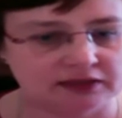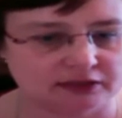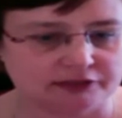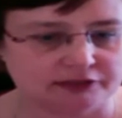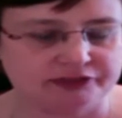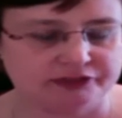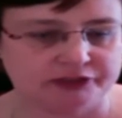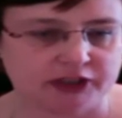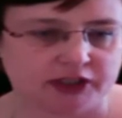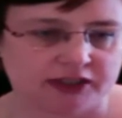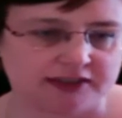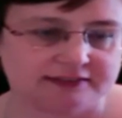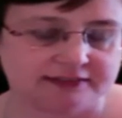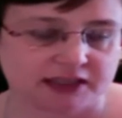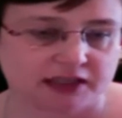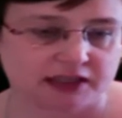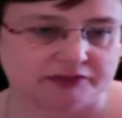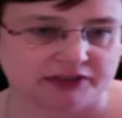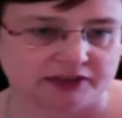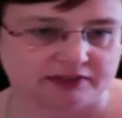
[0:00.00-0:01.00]
a fuller
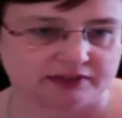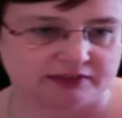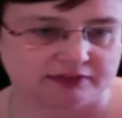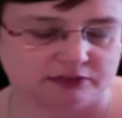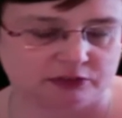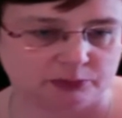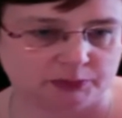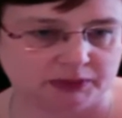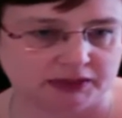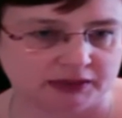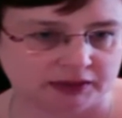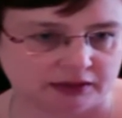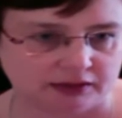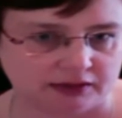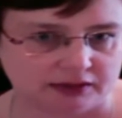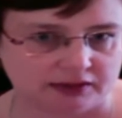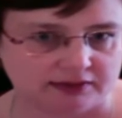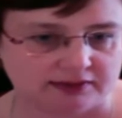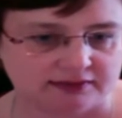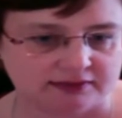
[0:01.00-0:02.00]
service to my
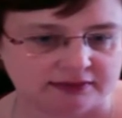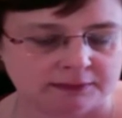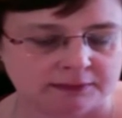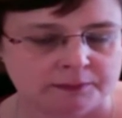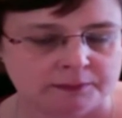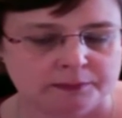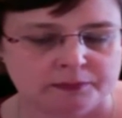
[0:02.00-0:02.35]
clients.